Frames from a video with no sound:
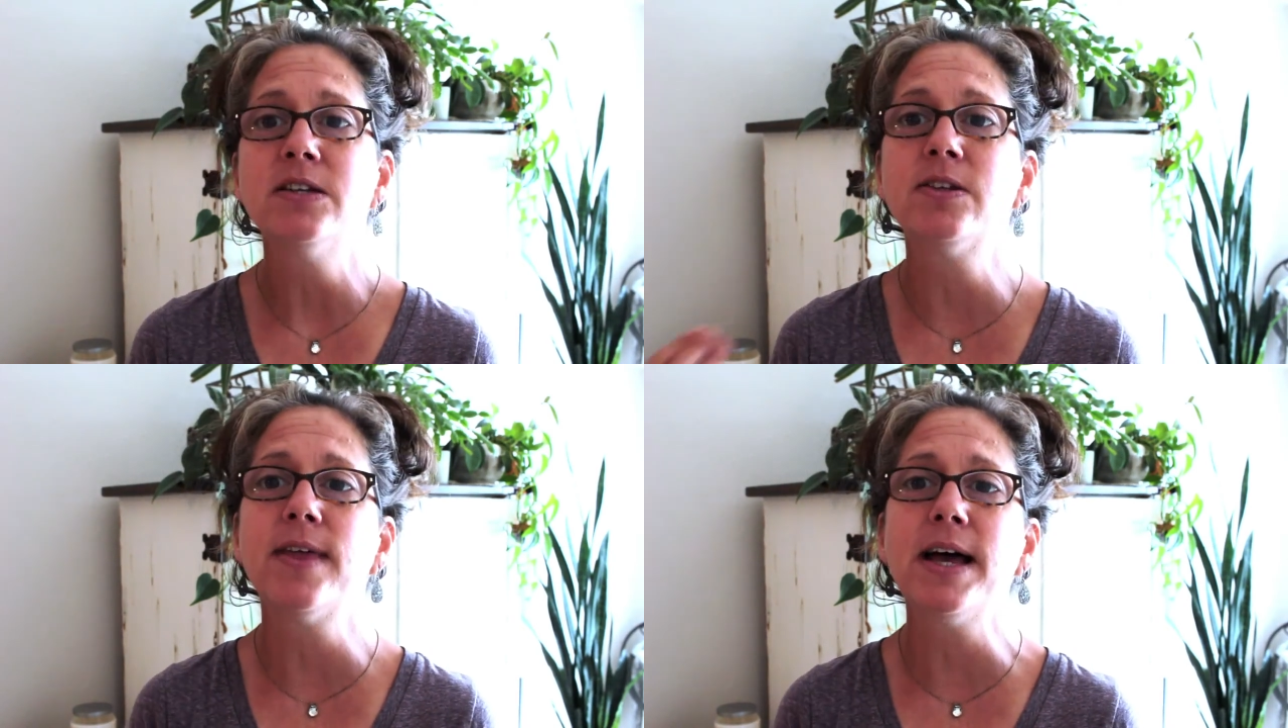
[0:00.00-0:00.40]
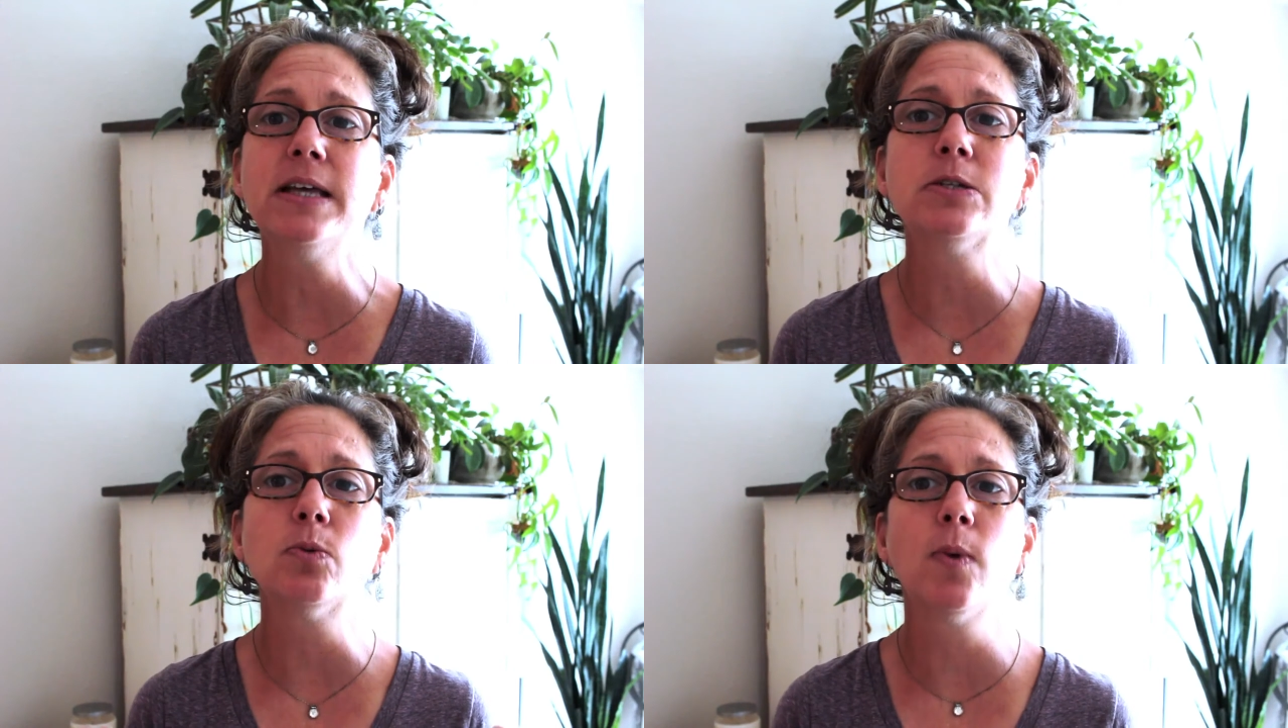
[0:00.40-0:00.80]
So
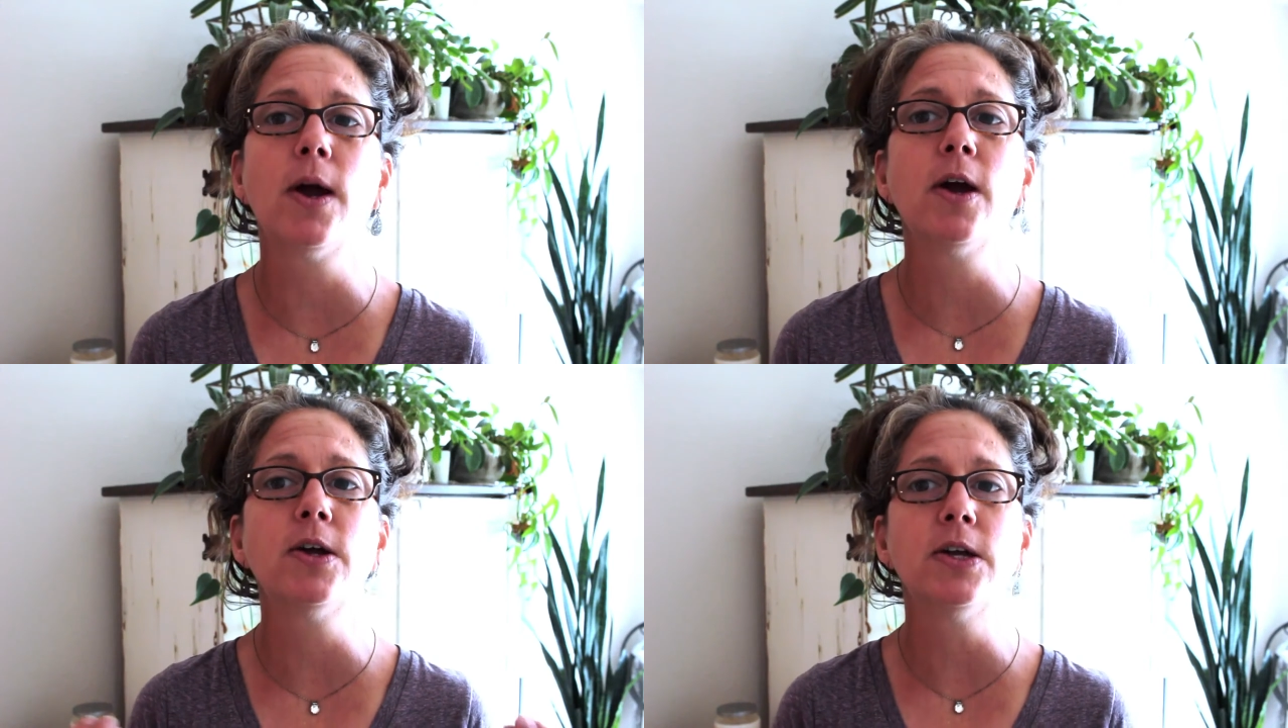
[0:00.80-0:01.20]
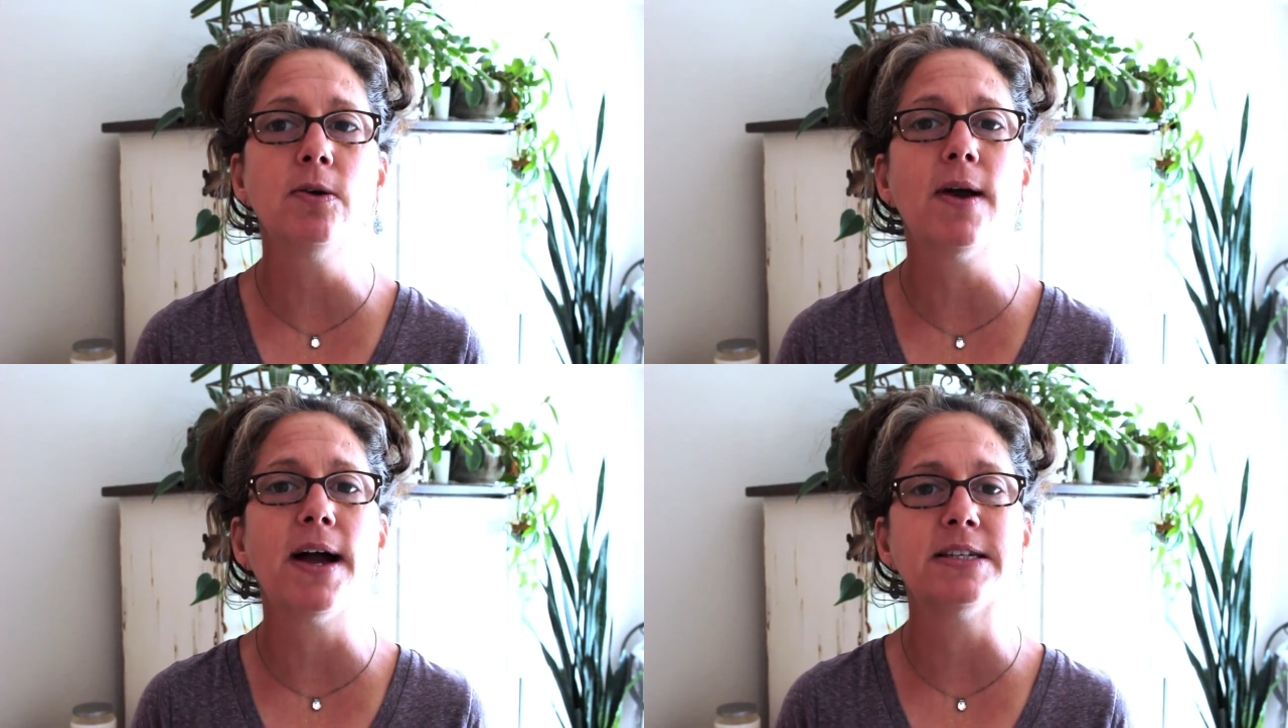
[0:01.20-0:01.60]
that's where
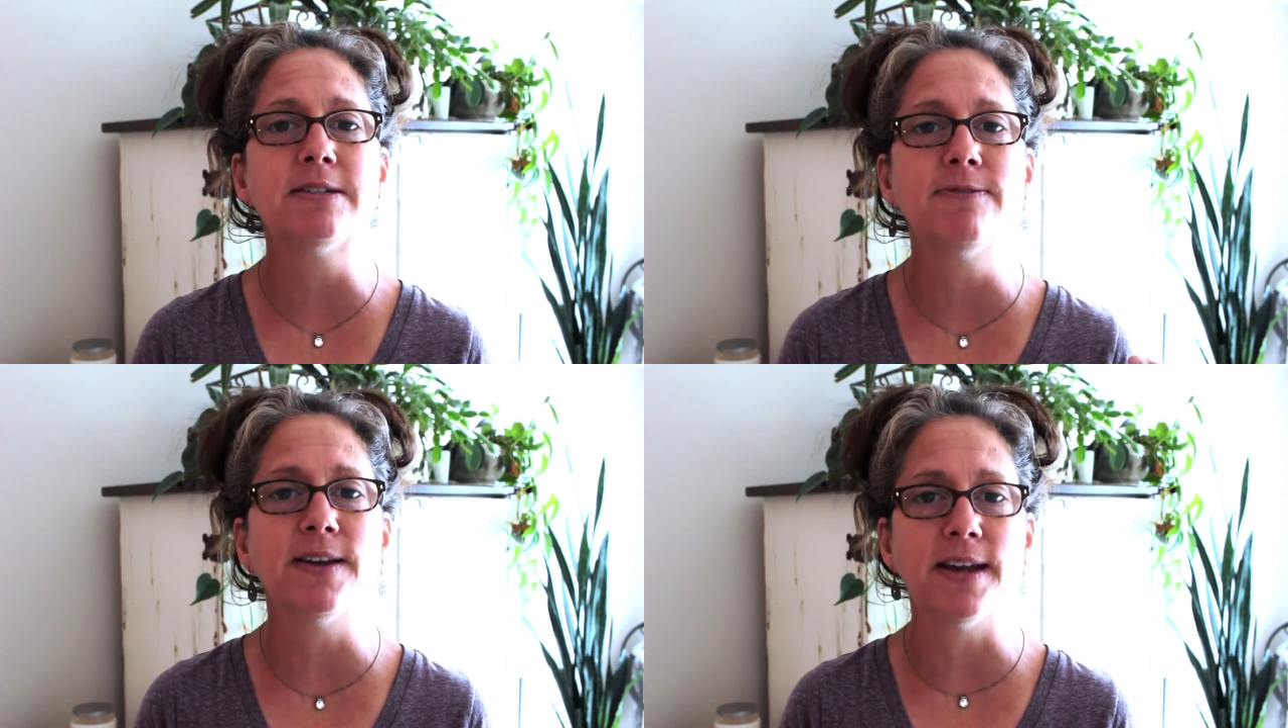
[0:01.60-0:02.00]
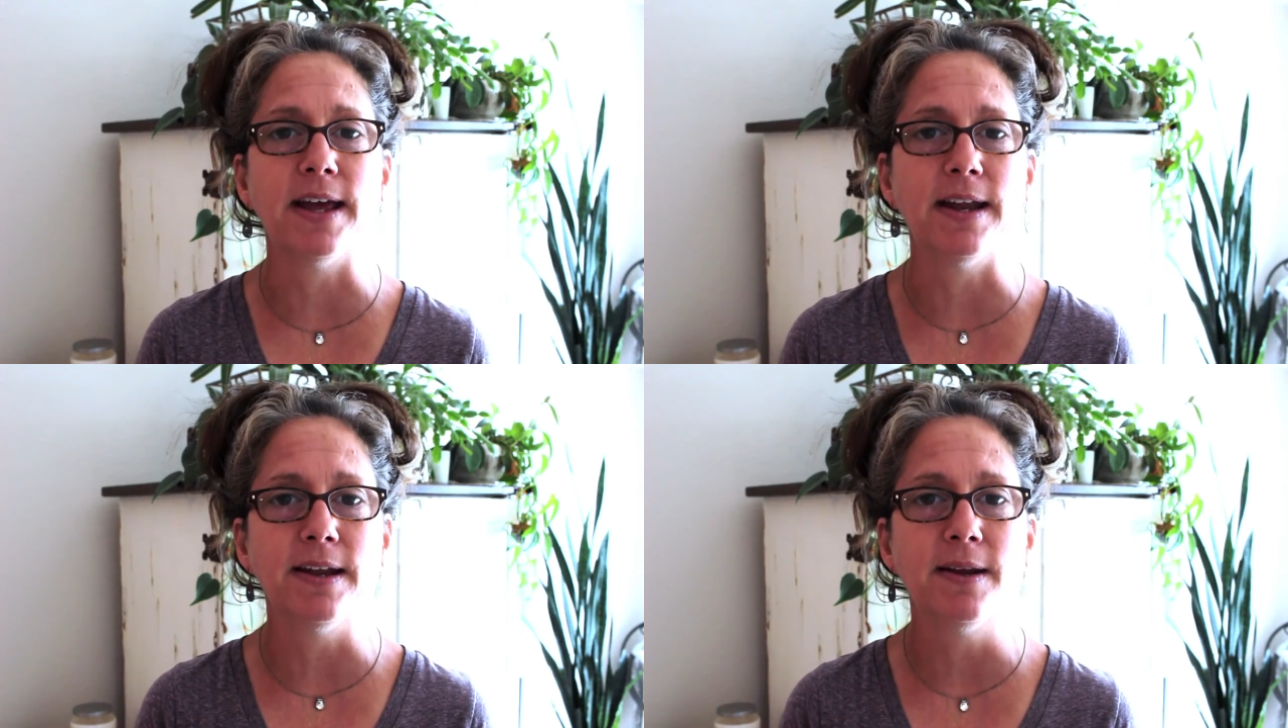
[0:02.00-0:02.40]
you guys fit
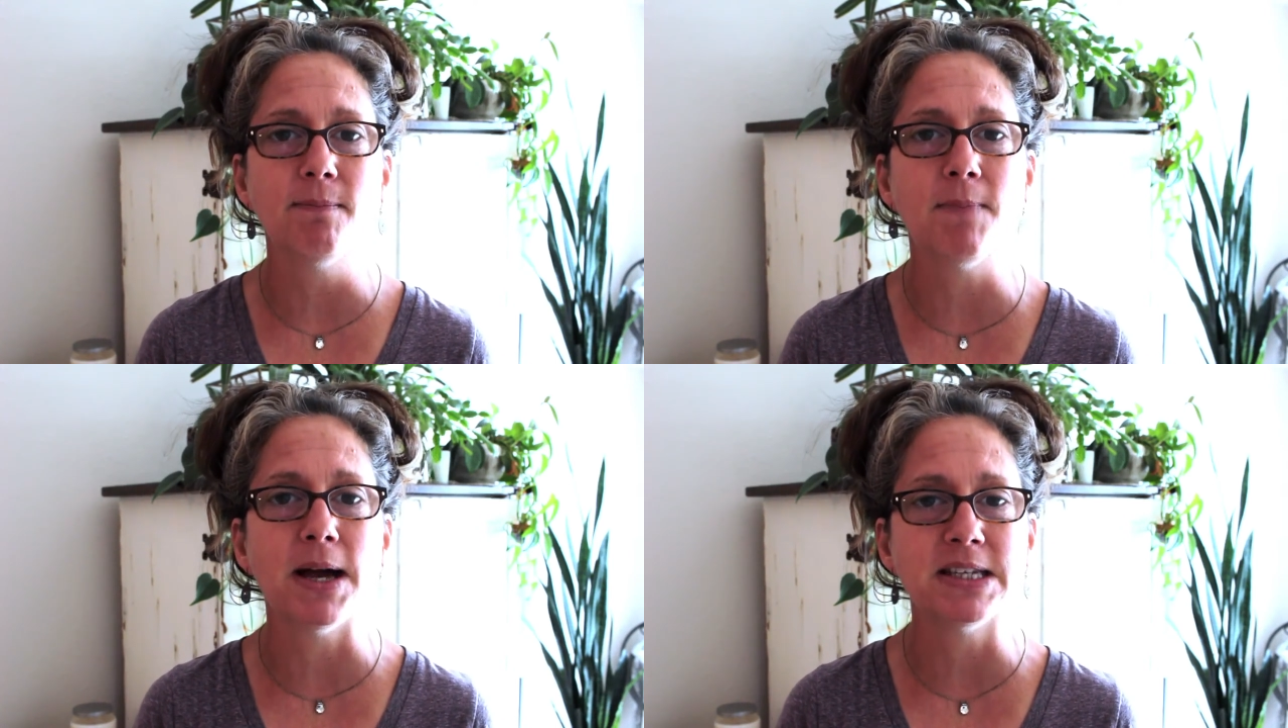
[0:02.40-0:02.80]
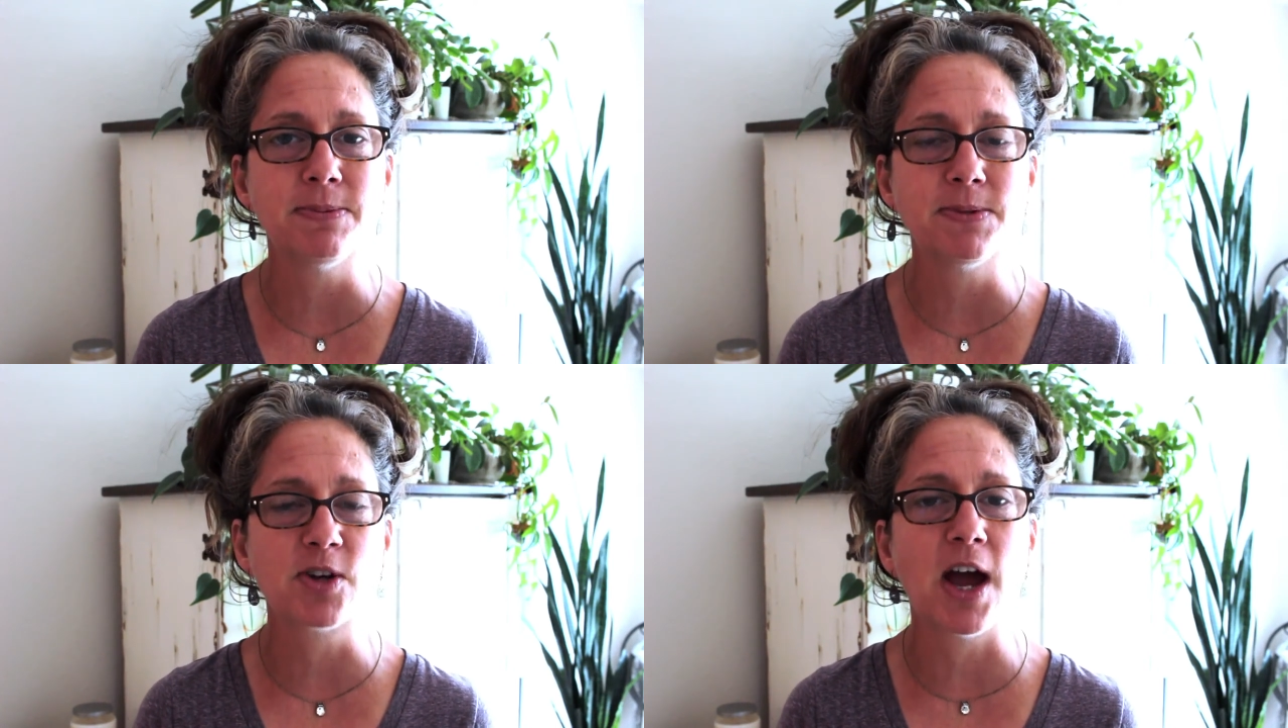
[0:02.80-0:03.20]
in, my
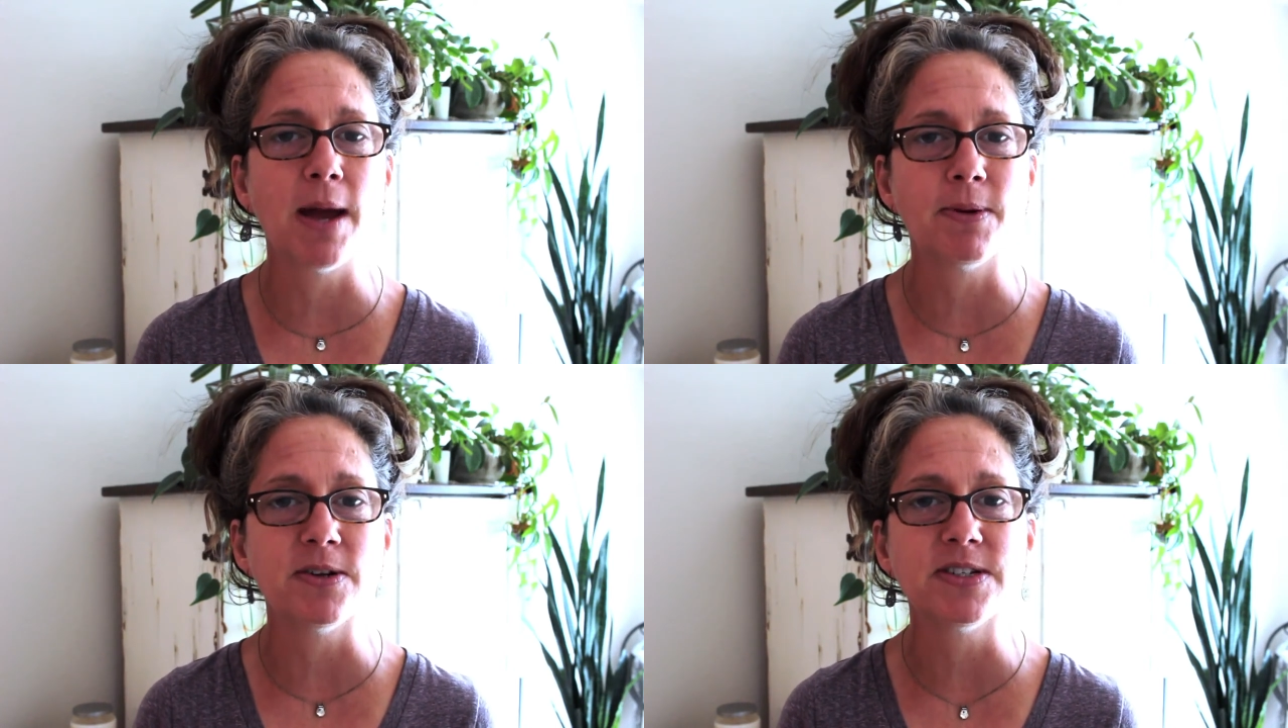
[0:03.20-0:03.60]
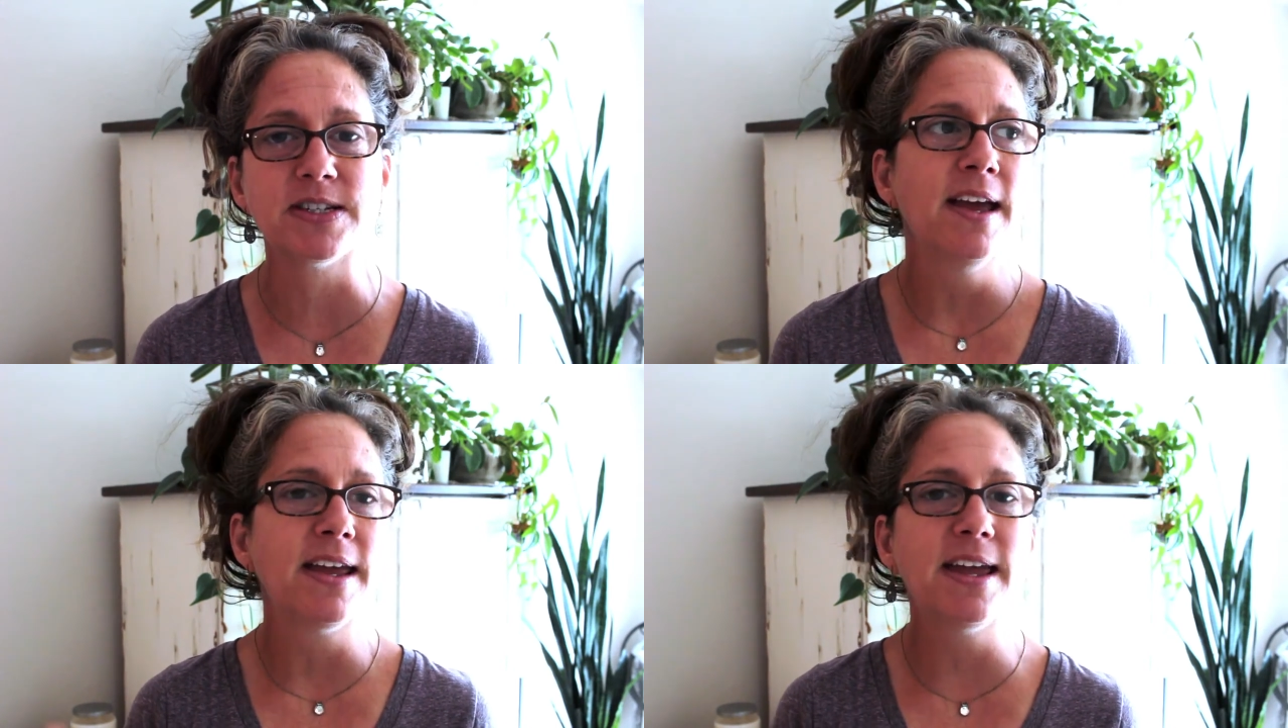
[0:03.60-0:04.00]
subscribers.